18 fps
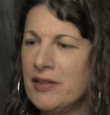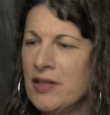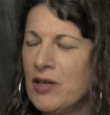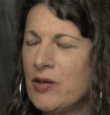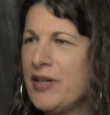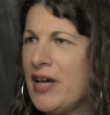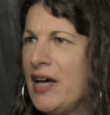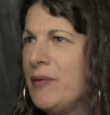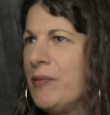
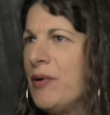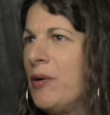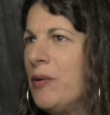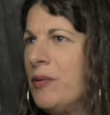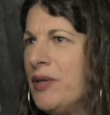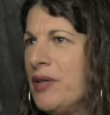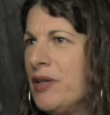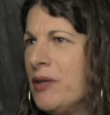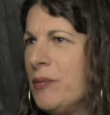okay, well,
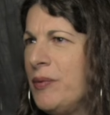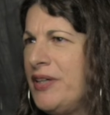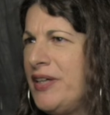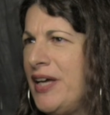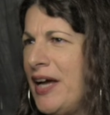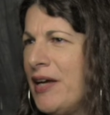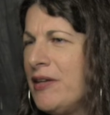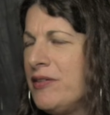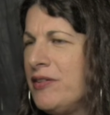we
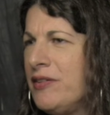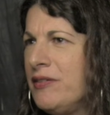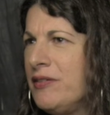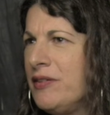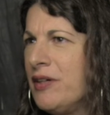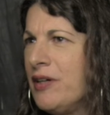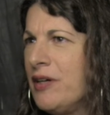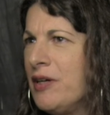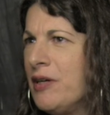
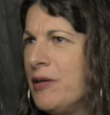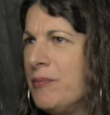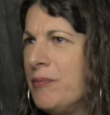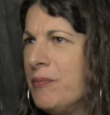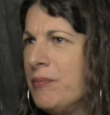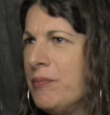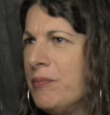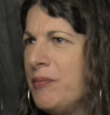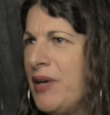
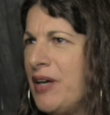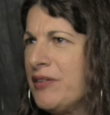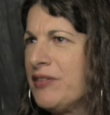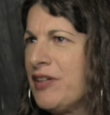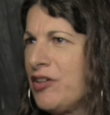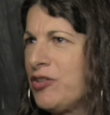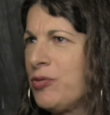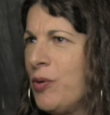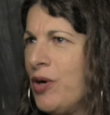can't make
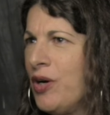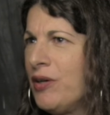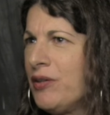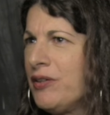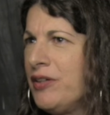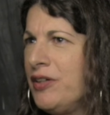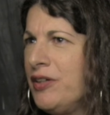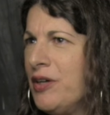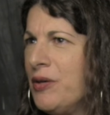sex
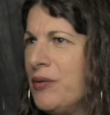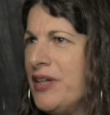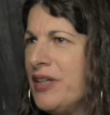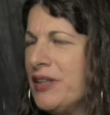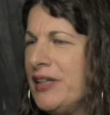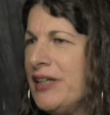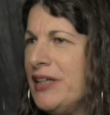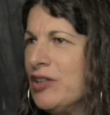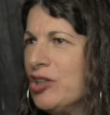work, you know,
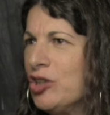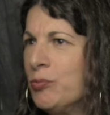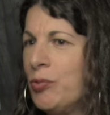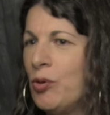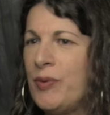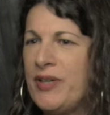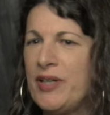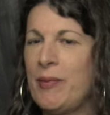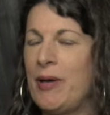illegal,
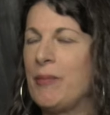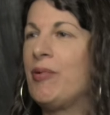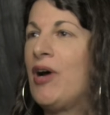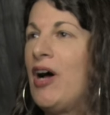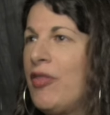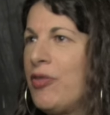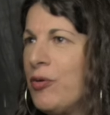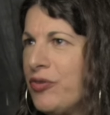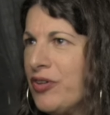but we can make
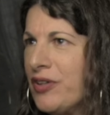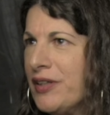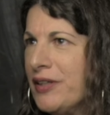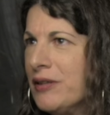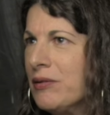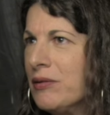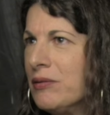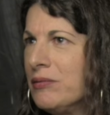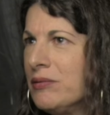brothels
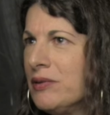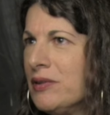illegal.